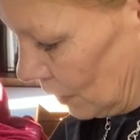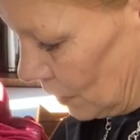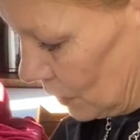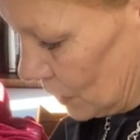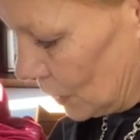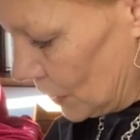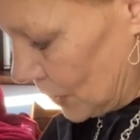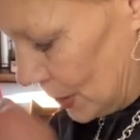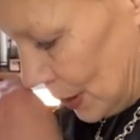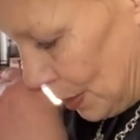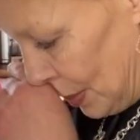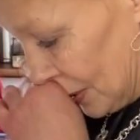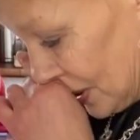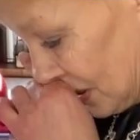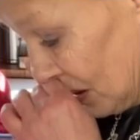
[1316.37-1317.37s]
So
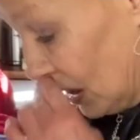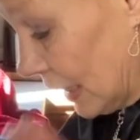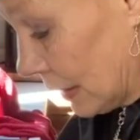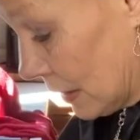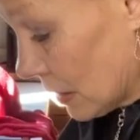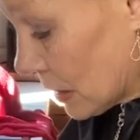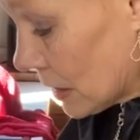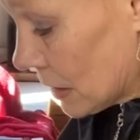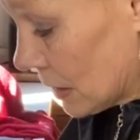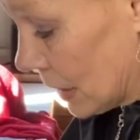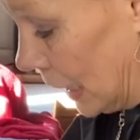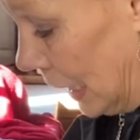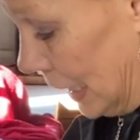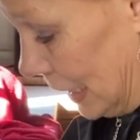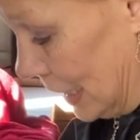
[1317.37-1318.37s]
super, like this is
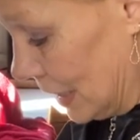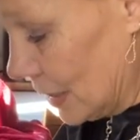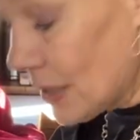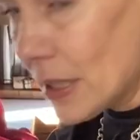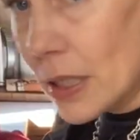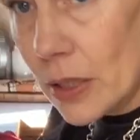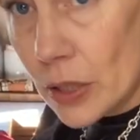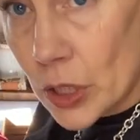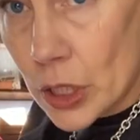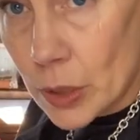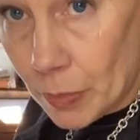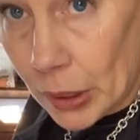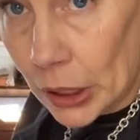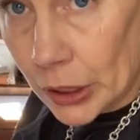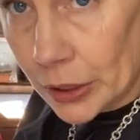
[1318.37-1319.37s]
the easiest
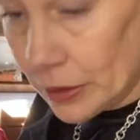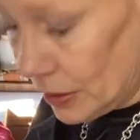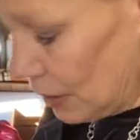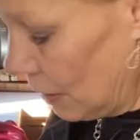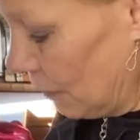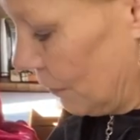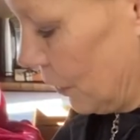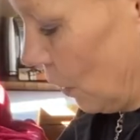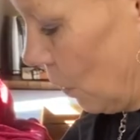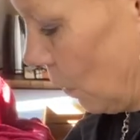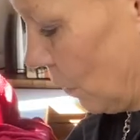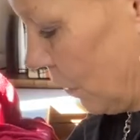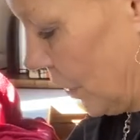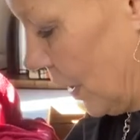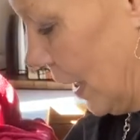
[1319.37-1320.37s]
part of the
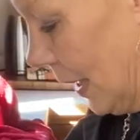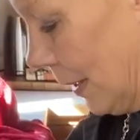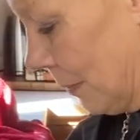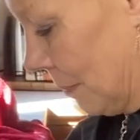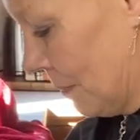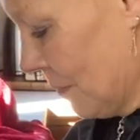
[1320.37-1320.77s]
whole thing.